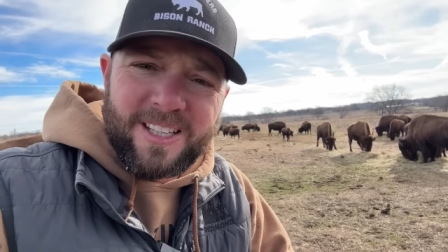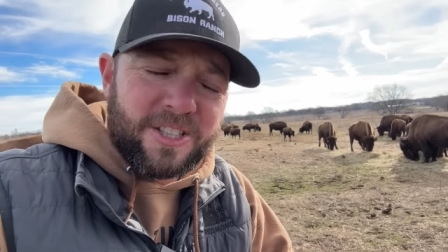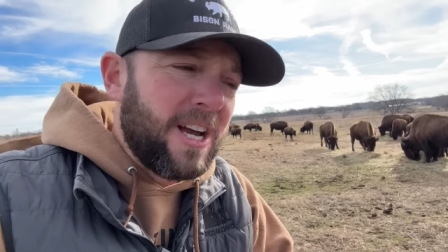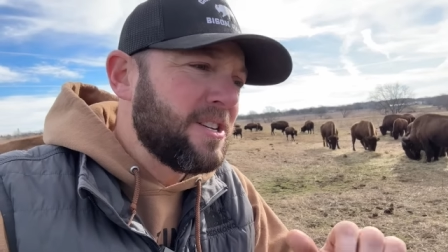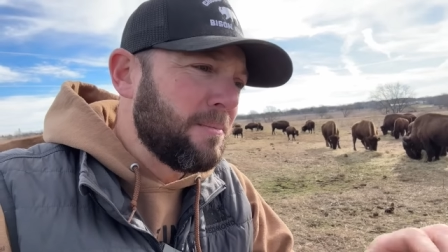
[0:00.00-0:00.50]

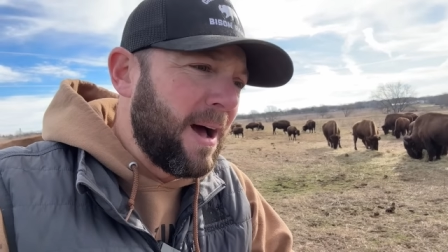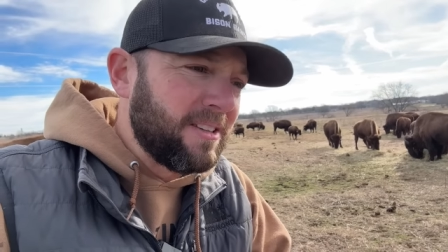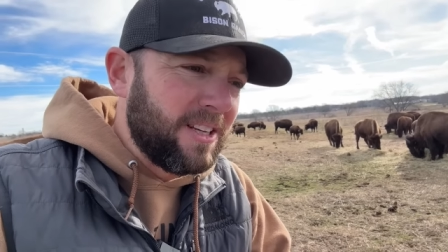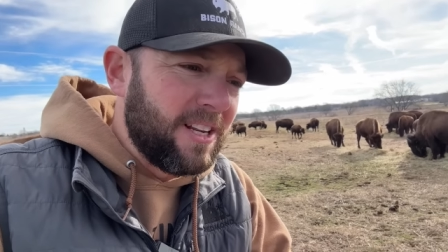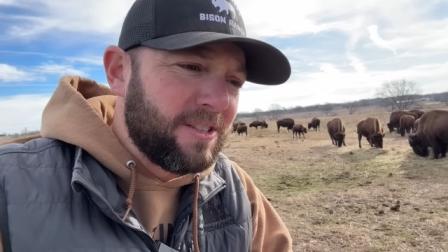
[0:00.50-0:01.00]
change the
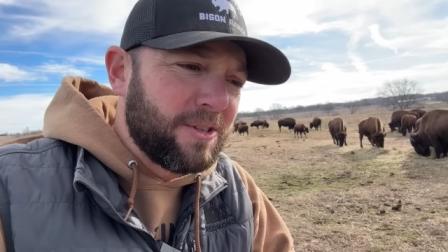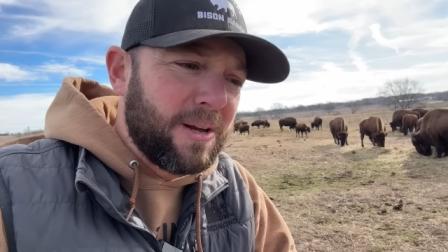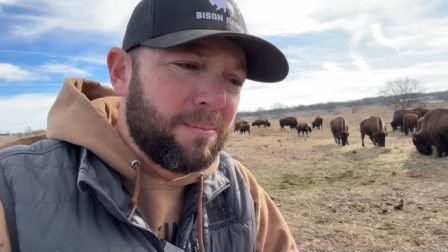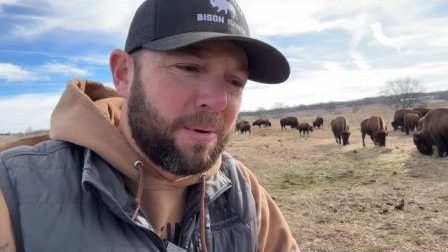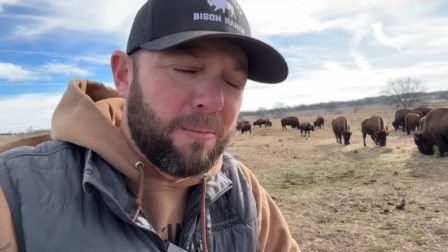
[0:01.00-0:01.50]
bison industry
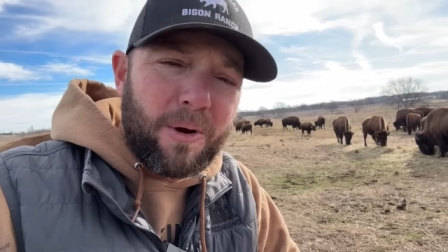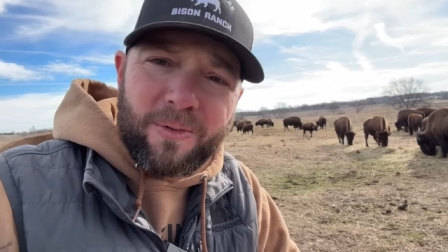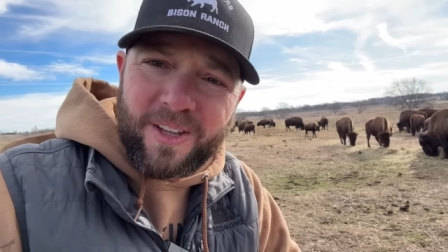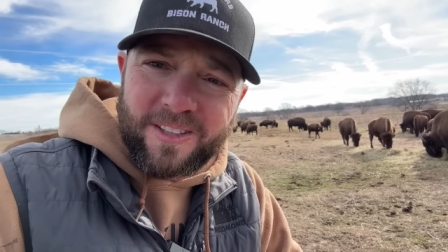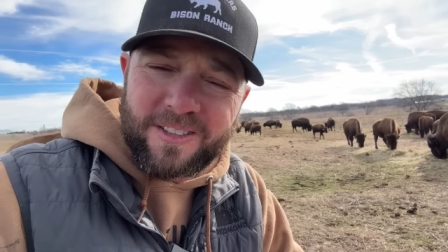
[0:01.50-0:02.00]
and
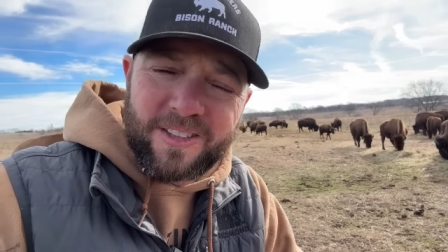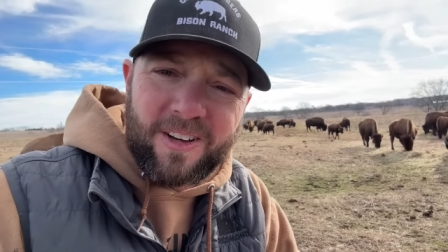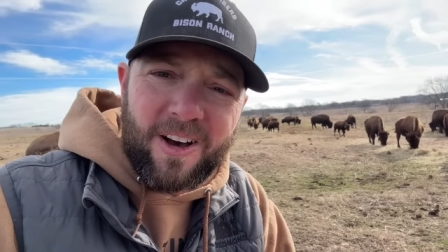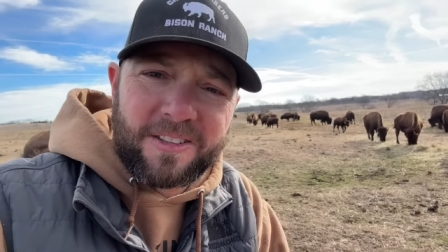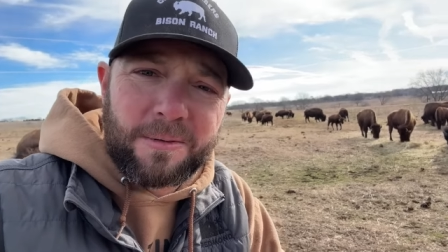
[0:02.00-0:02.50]
promote these
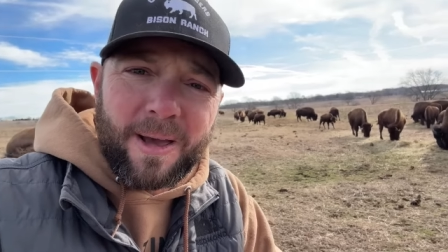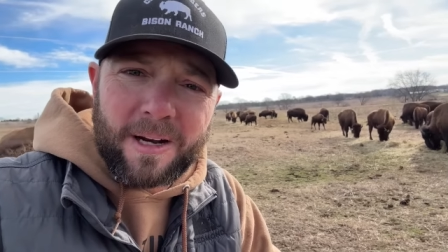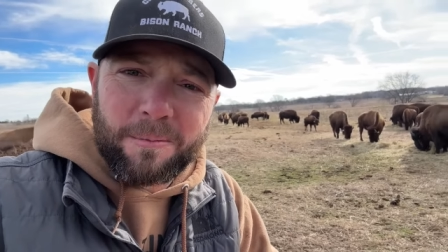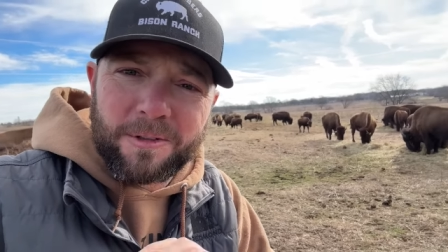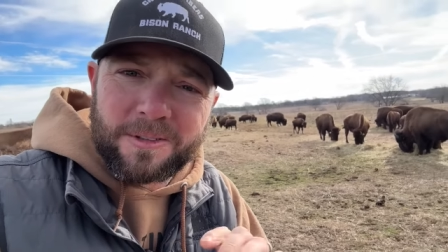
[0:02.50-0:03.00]
awesome
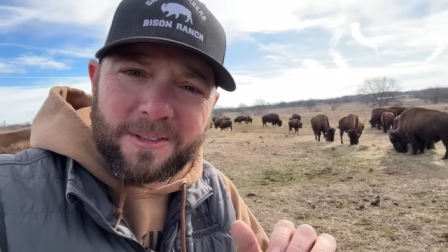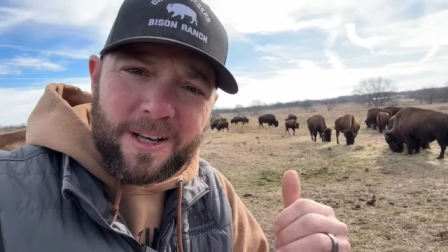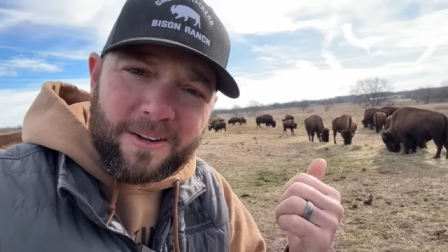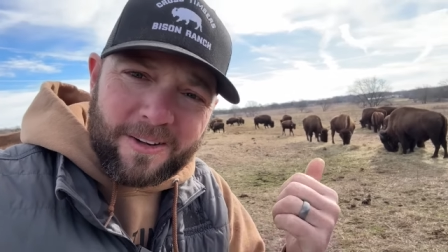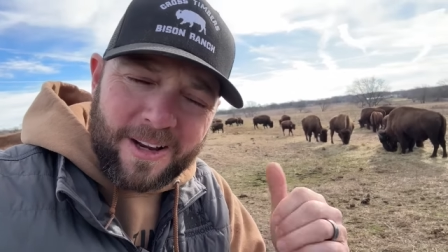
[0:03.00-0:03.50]
animals
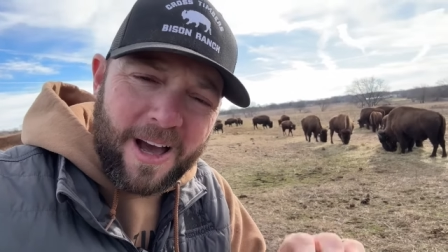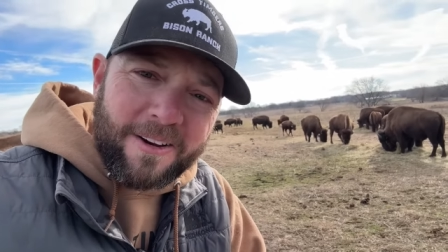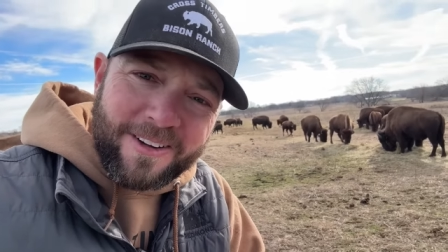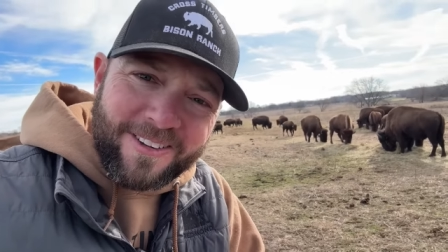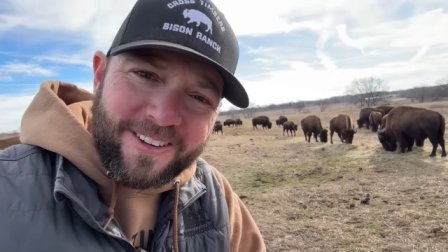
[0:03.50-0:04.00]
that are out
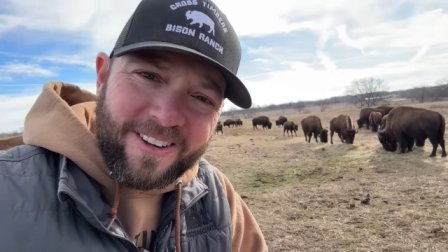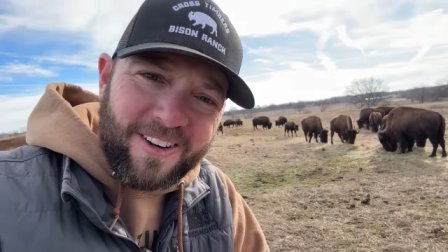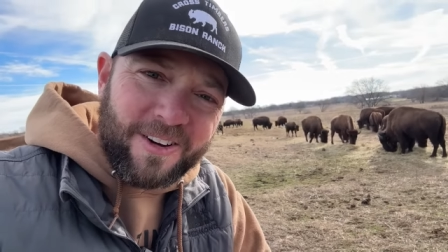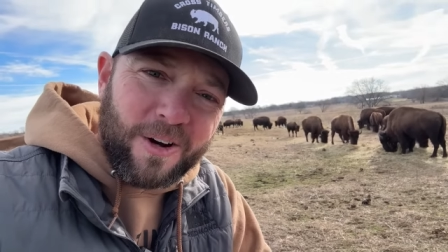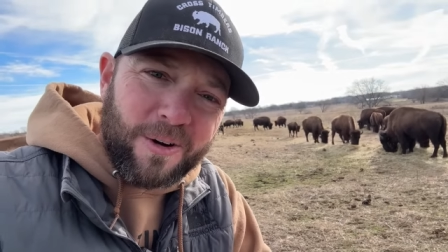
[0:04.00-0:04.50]
here
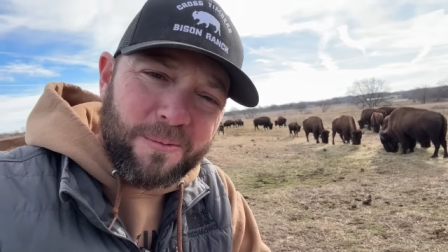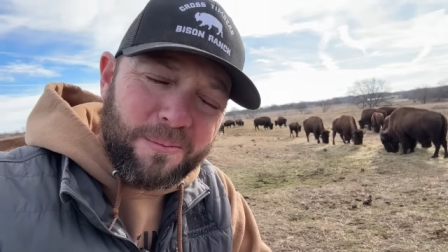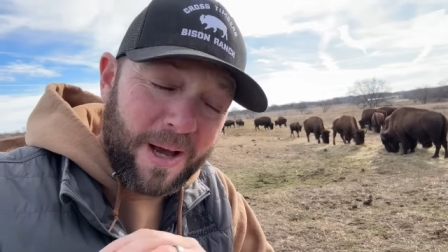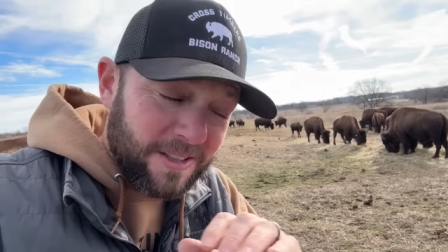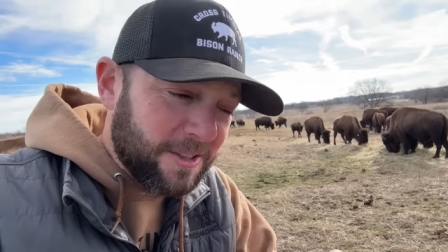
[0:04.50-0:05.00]
on our
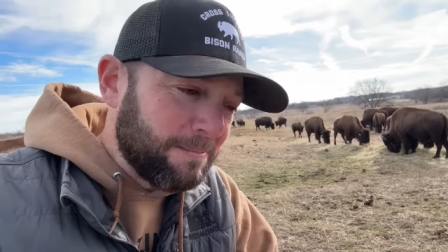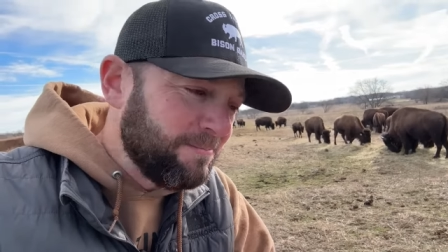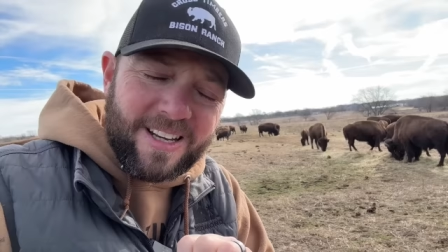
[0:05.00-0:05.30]
pasture.